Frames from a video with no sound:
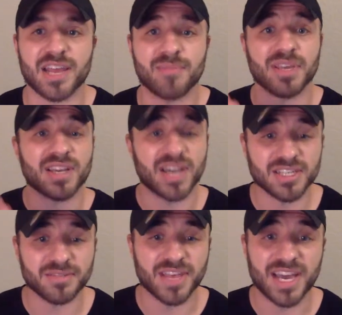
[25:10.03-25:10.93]
And
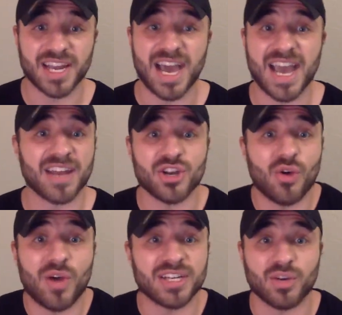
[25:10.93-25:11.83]
because of that, I had
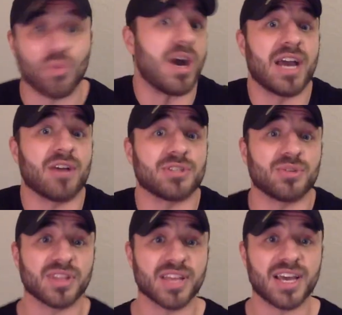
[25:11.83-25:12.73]
no idea why I was
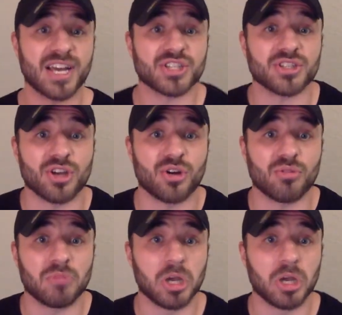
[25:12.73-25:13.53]
doing that. I just know